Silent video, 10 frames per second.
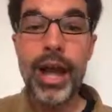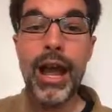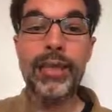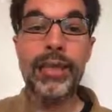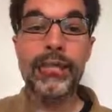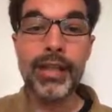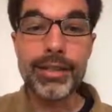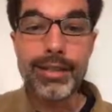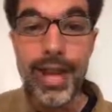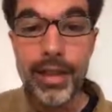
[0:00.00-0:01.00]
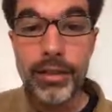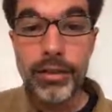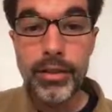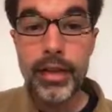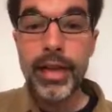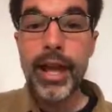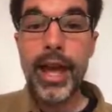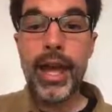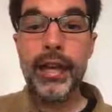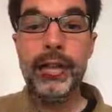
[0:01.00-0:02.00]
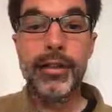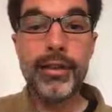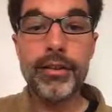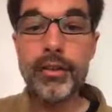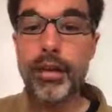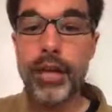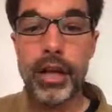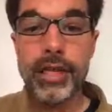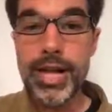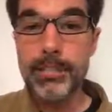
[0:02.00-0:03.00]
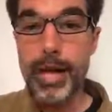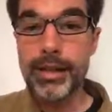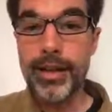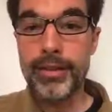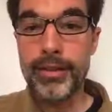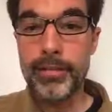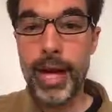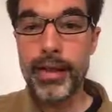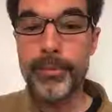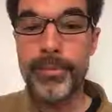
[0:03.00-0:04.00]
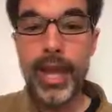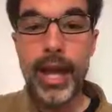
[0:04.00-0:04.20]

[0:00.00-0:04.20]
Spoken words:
and then they've got the title and Young Architect Podcast at the bottom.